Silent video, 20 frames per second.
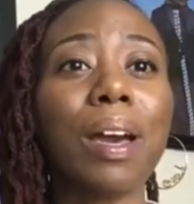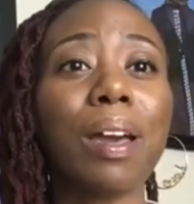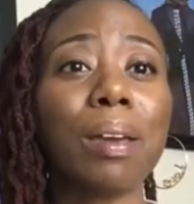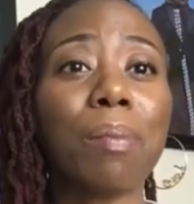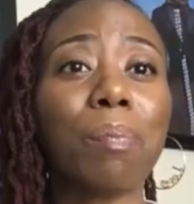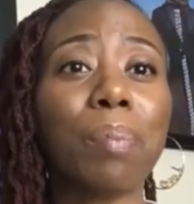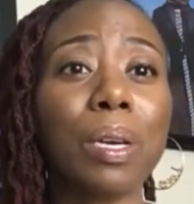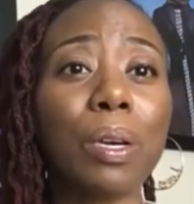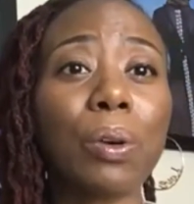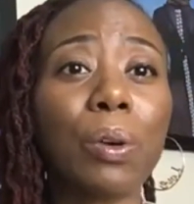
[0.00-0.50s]

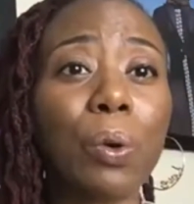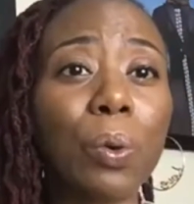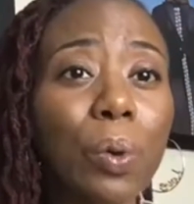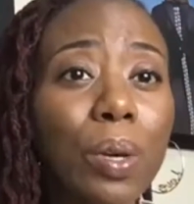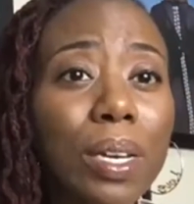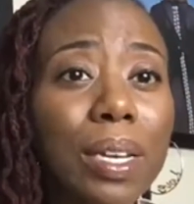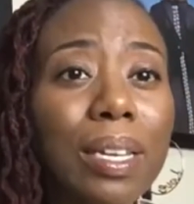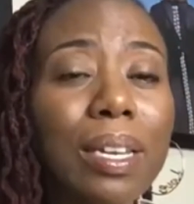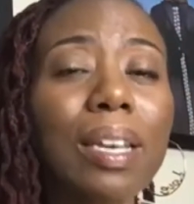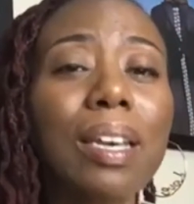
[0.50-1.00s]

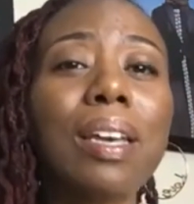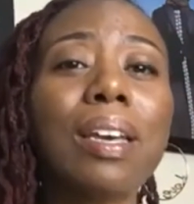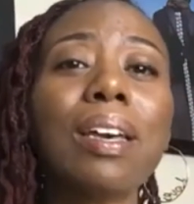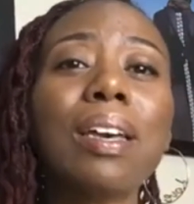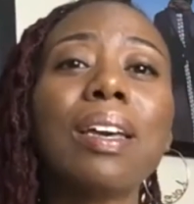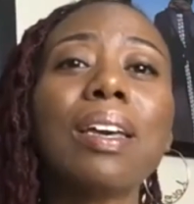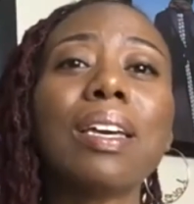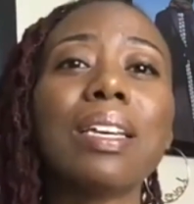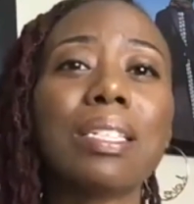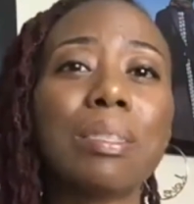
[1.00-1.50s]
Bitcoin
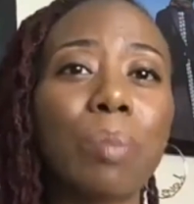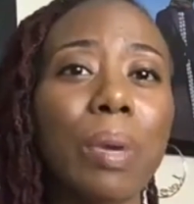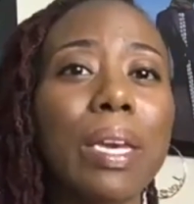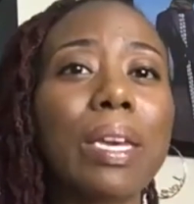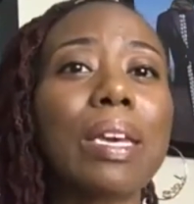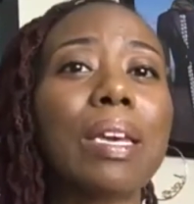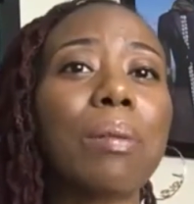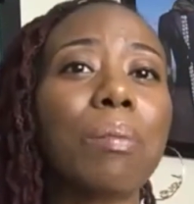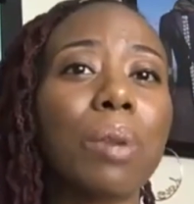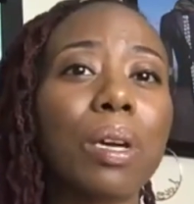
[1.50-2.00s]
is
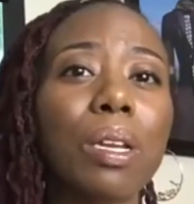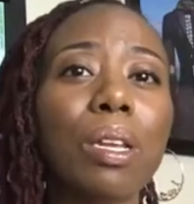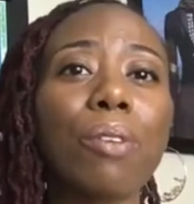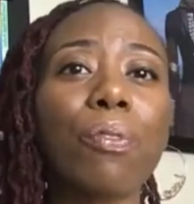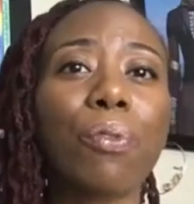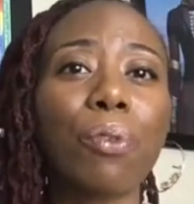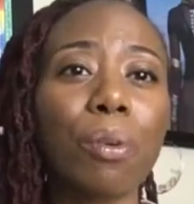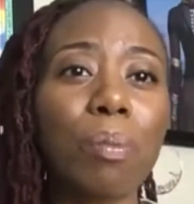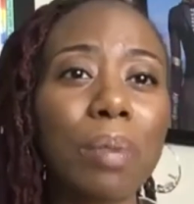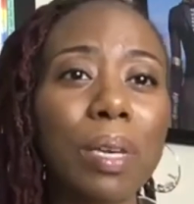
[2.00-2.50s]
making money
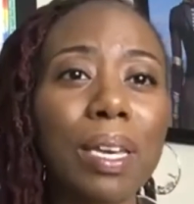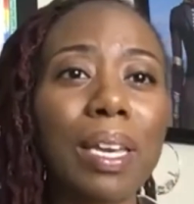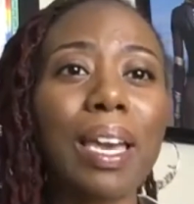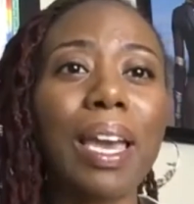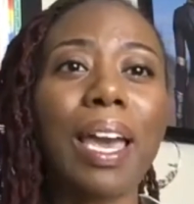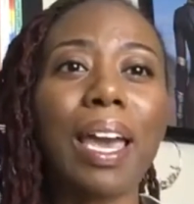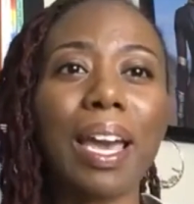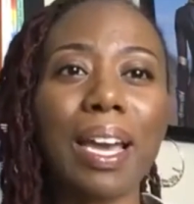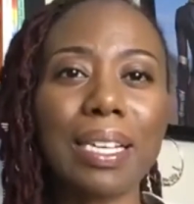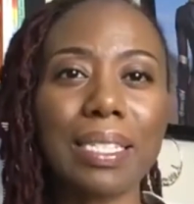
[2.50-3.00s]
for me
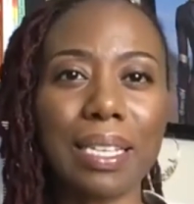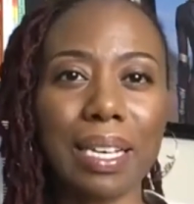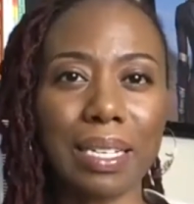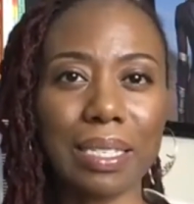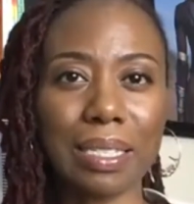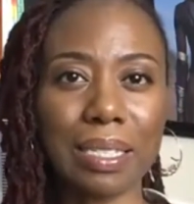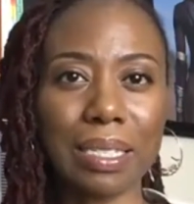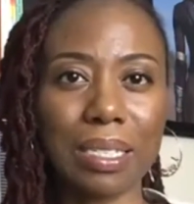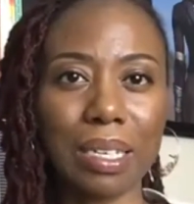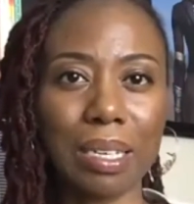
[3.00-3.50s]
as I
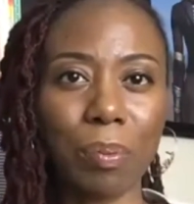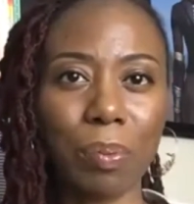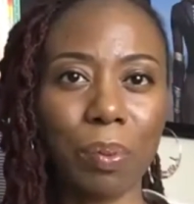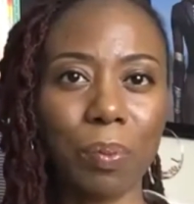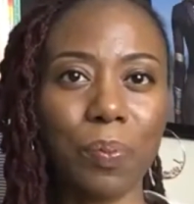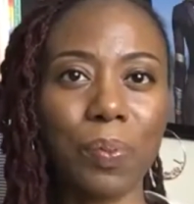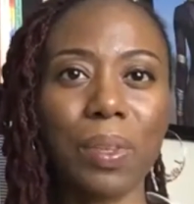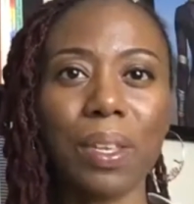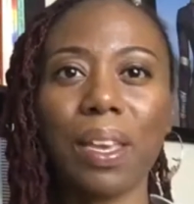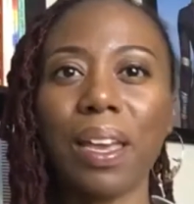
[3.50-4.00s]
sleep
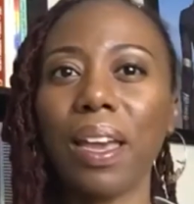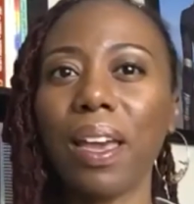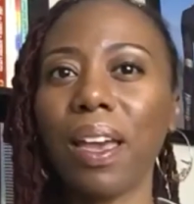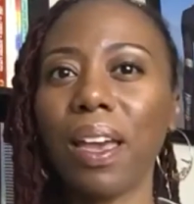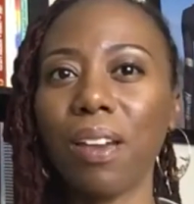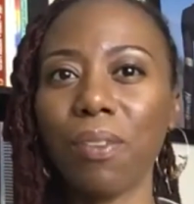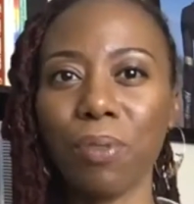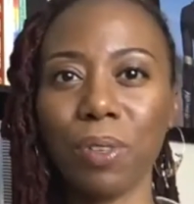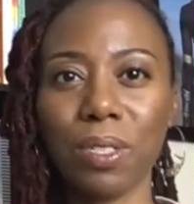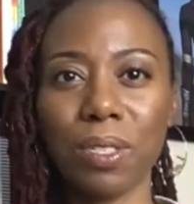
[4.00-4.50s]

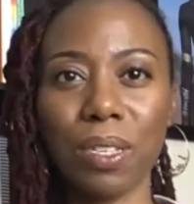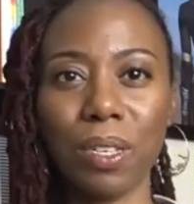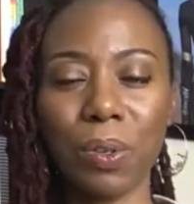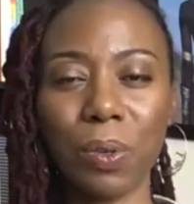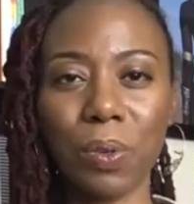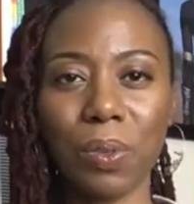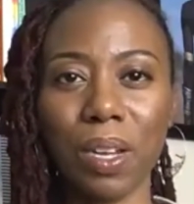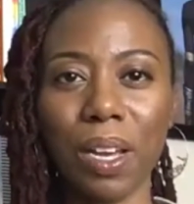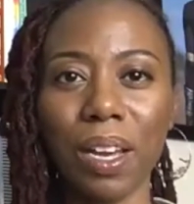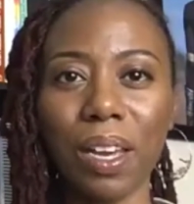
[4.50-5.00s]
every
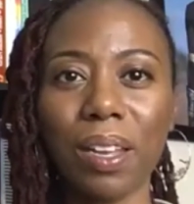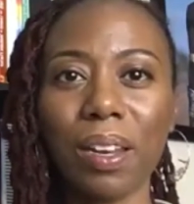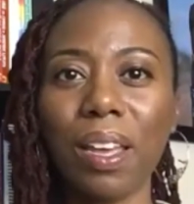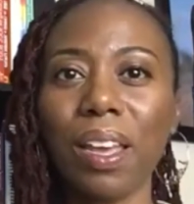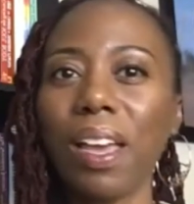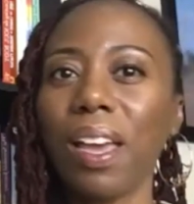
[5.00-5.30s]
single night.